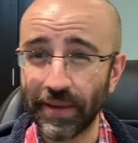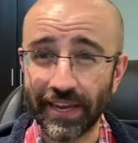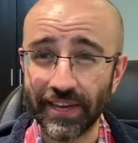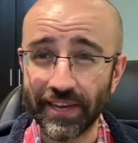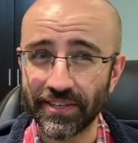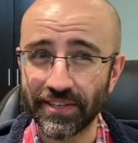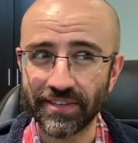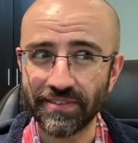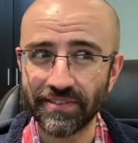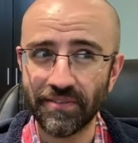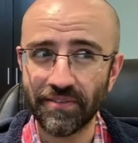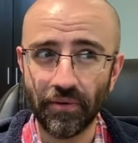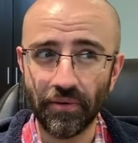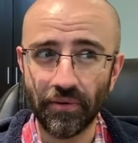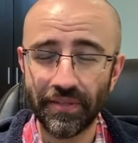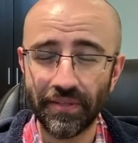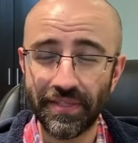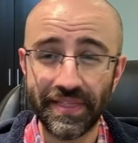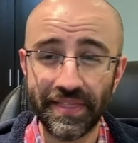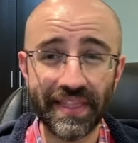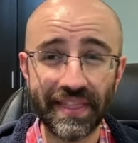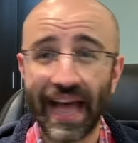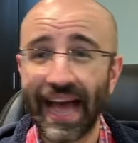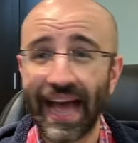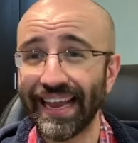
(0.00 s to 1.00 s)
because
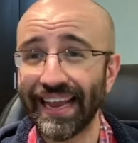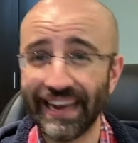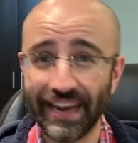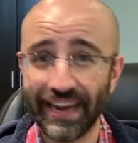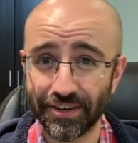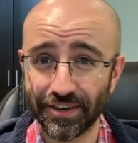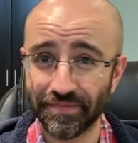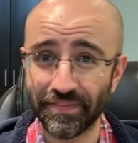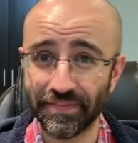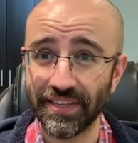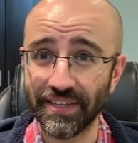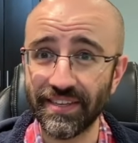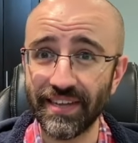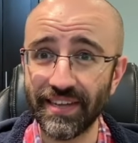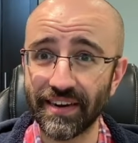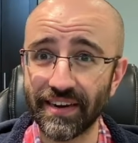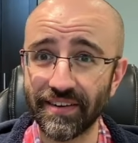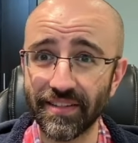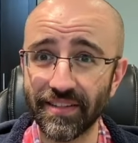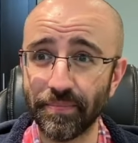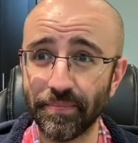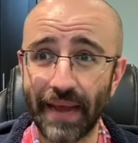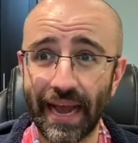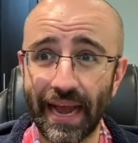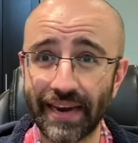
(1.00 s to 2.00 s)
nine out of the ten
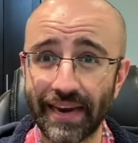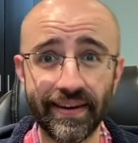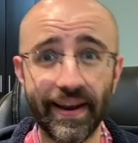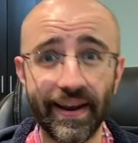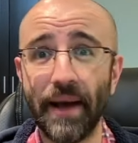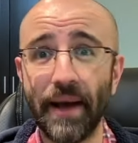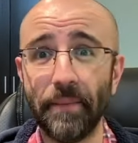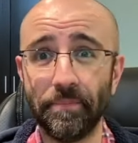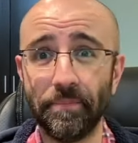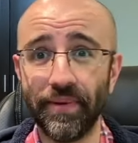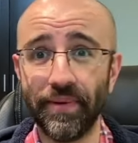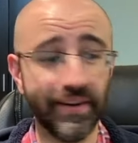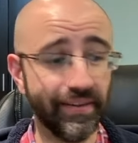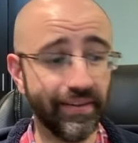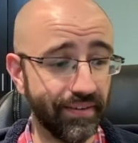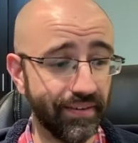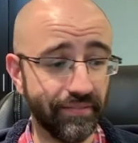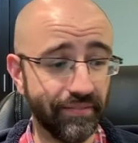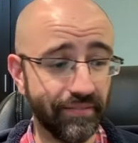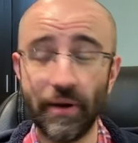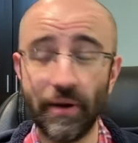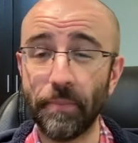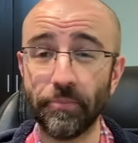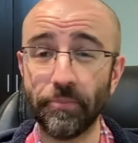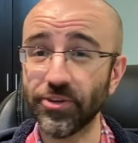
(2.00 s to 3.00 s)
of them had not
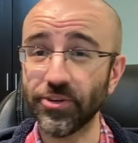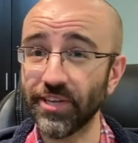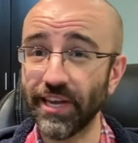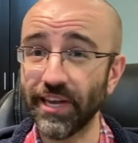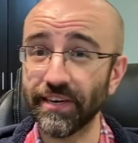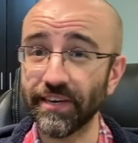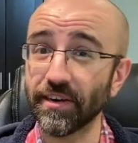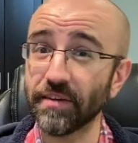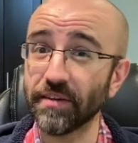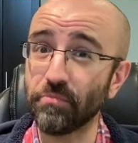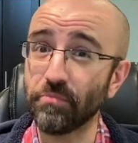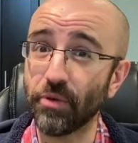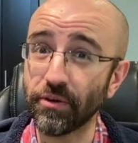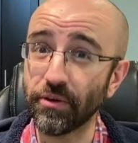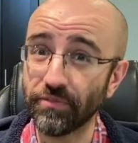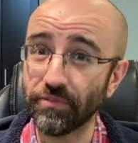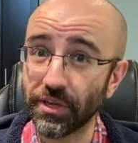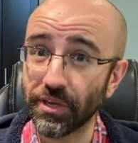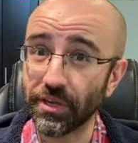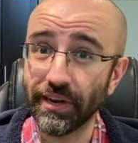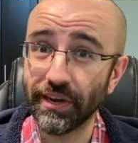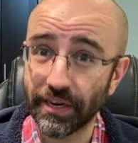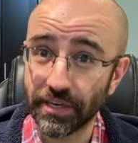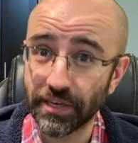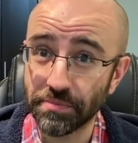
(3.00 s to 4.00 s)
been represented in
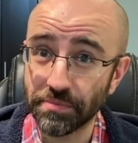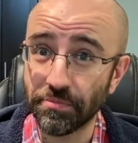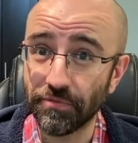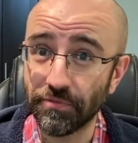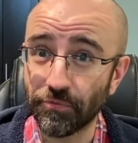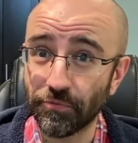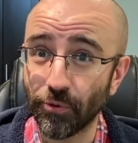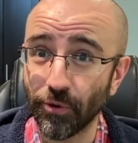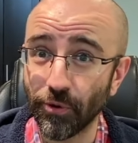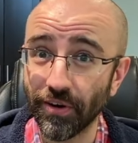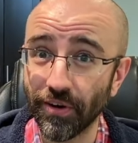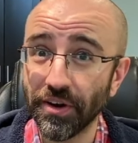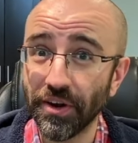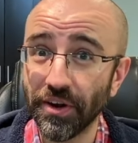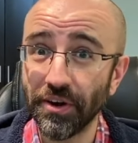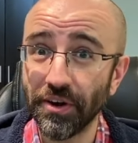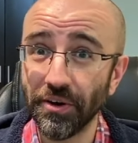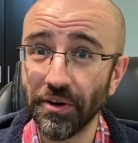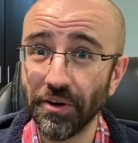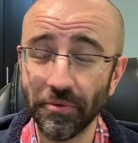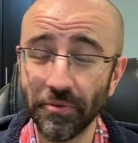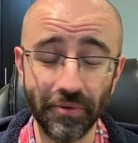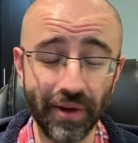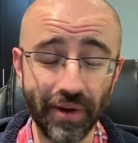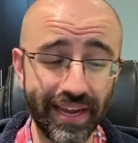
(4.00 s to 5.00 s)
Marvel United before,
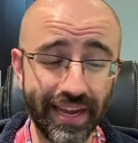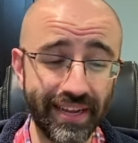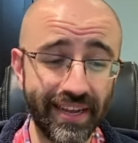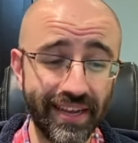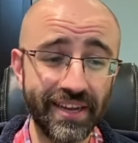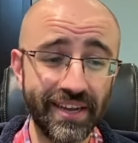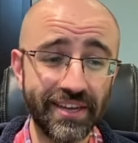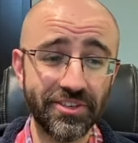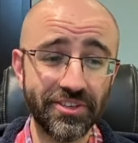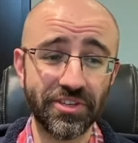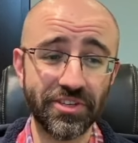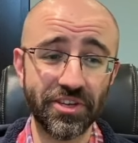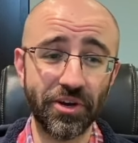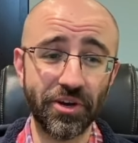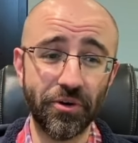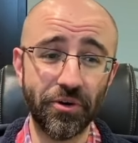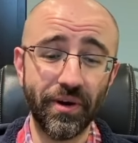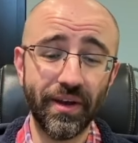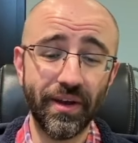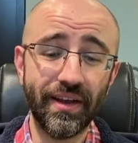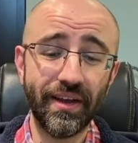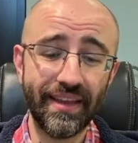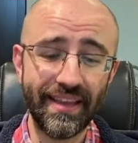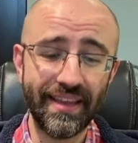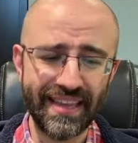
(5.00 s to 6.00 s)
right?
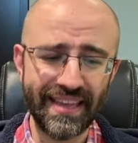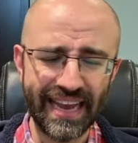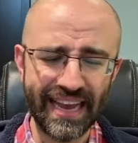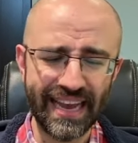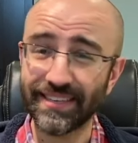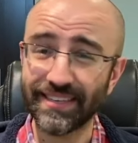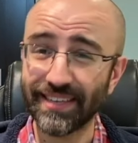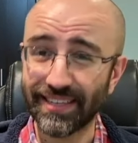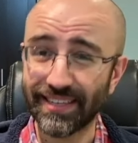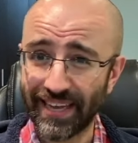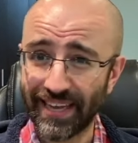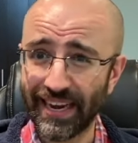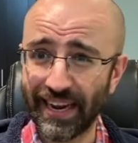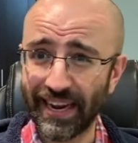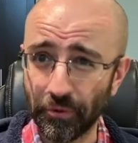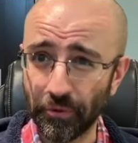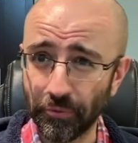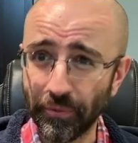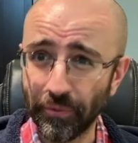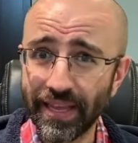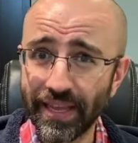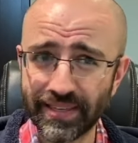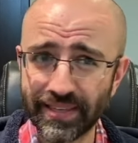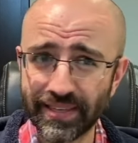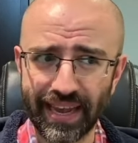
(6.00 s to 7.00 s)
So yes, it's hitting
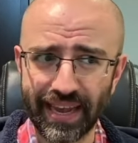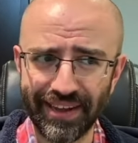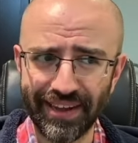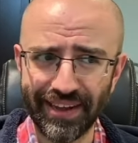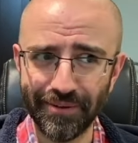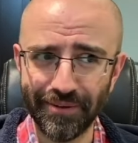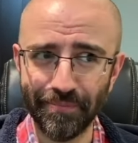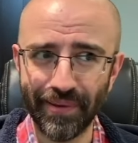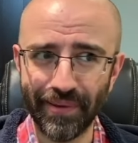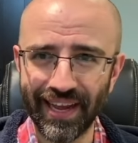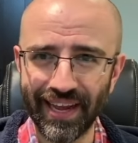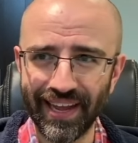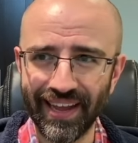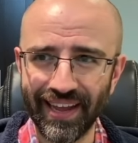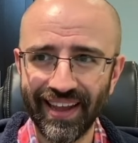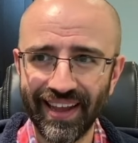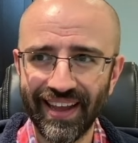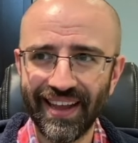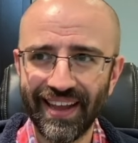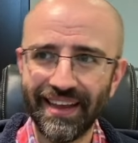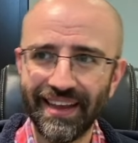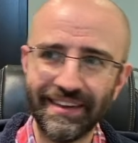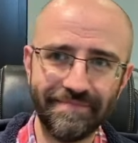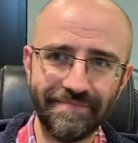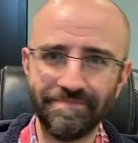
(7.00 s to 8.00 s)
retail, but
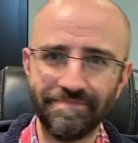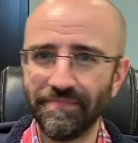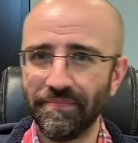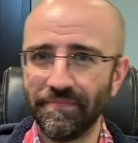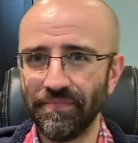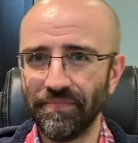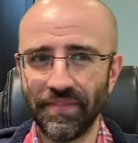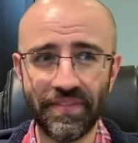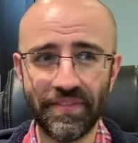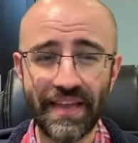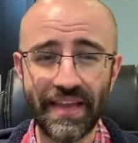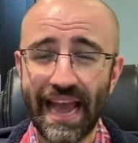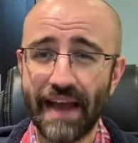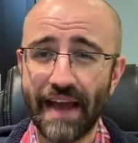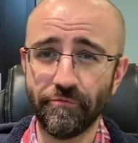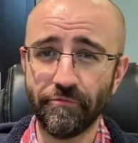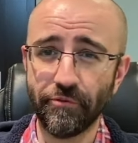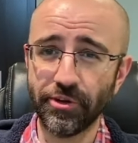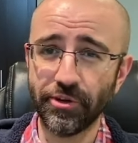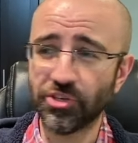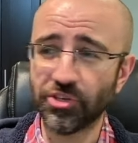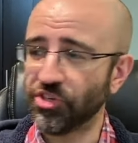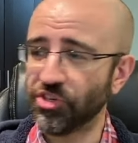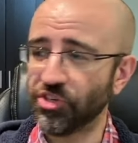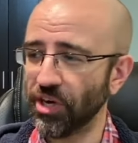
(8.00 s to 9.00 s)
the
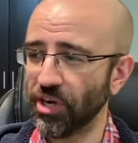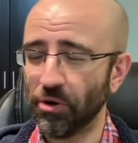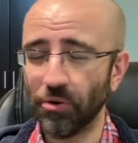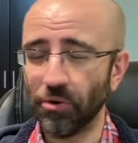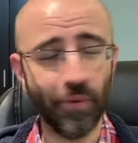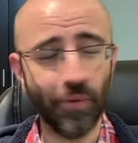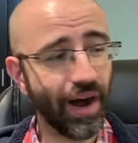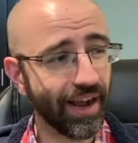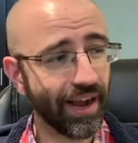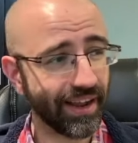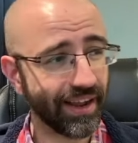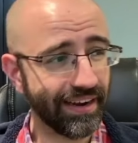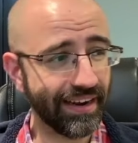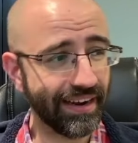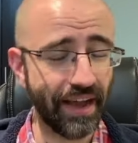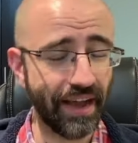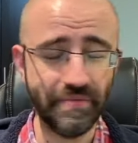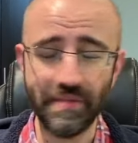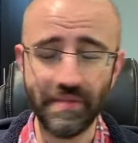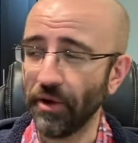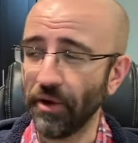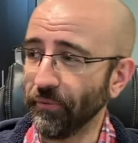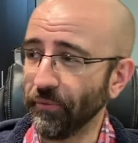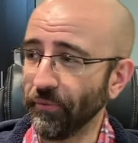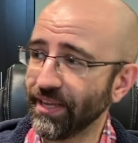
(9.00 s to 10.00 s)
average Joe walking
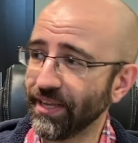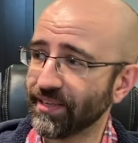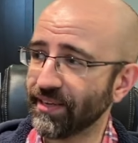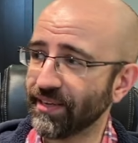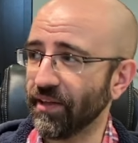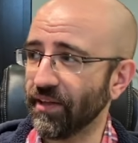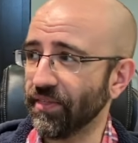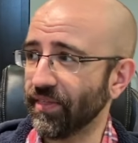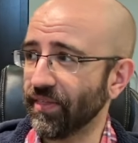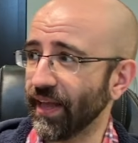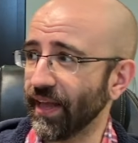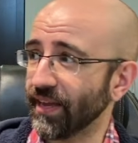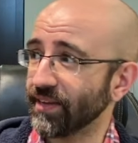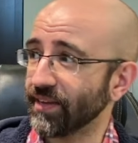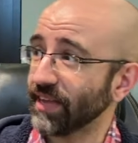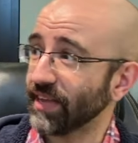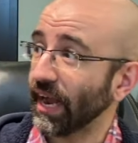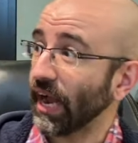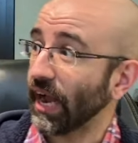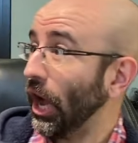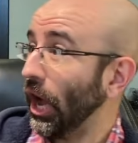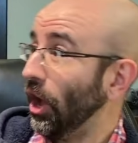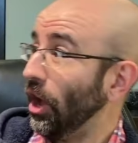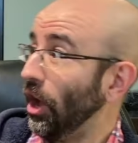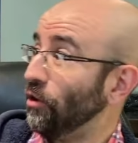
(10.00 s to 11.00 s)
down that retail thing is
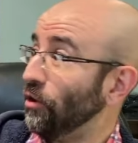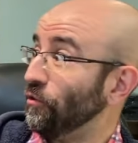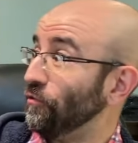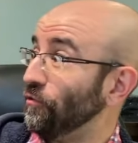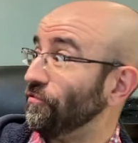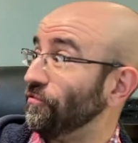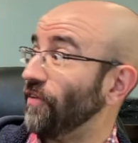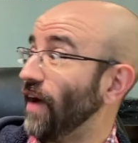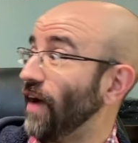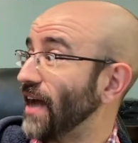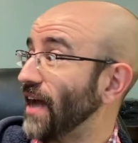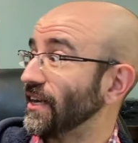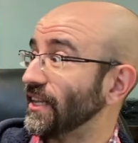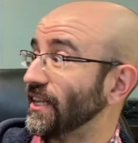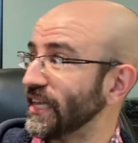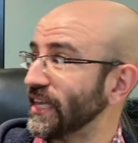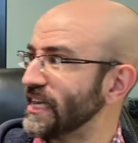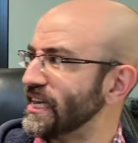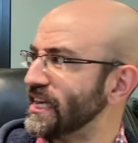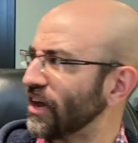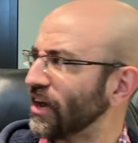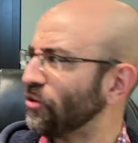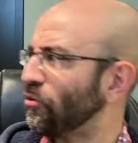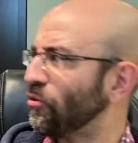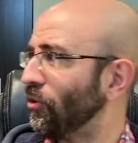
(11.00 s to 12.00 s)
like, oh,
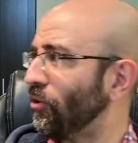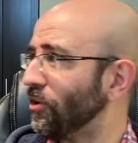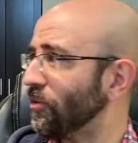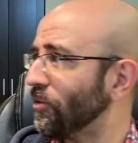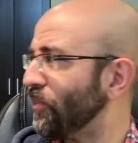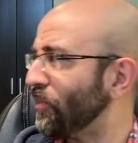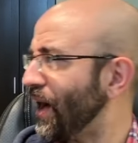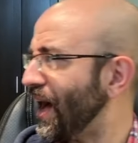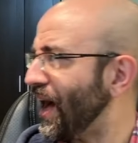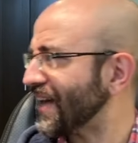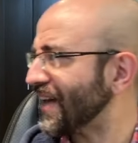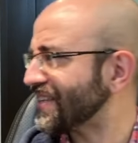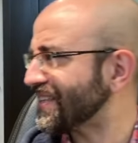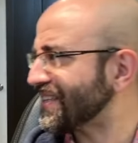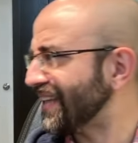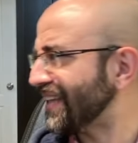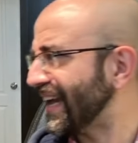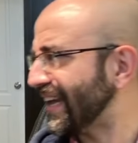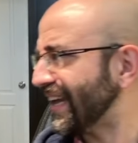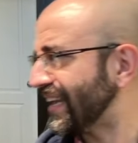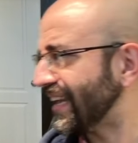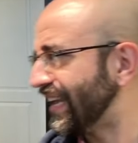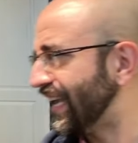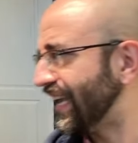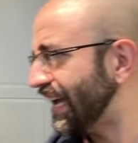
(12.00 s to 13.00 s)
finally, a core box
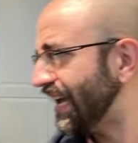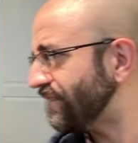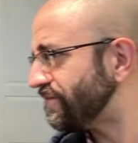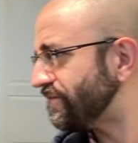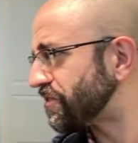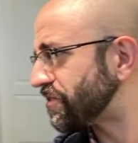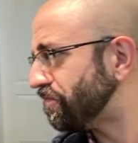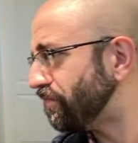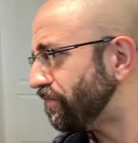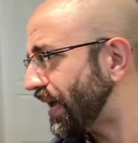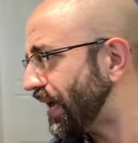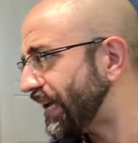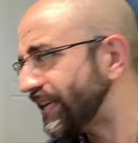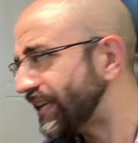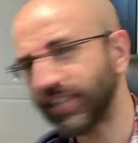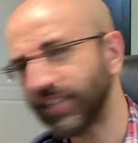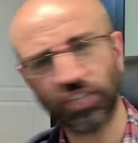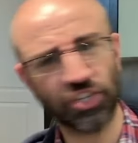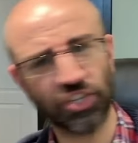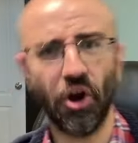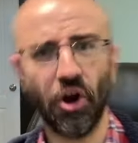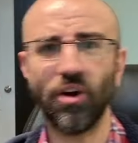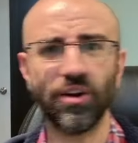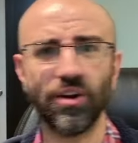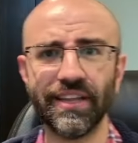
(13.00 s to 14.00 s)
that gives me
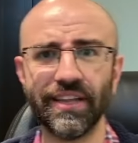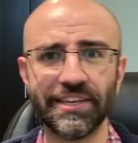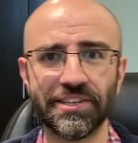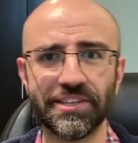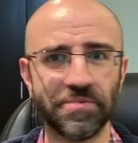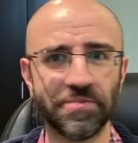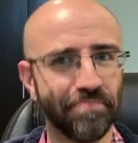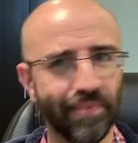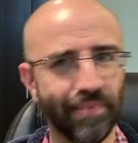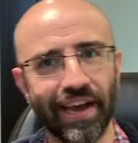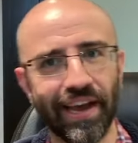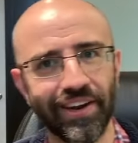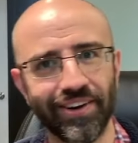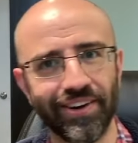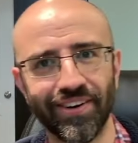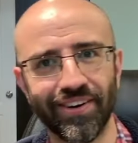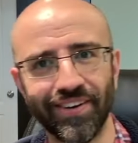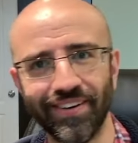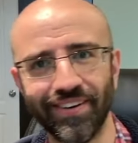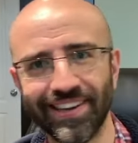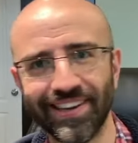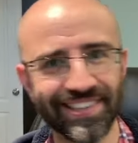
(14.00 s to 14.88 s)
Scarlet Spider.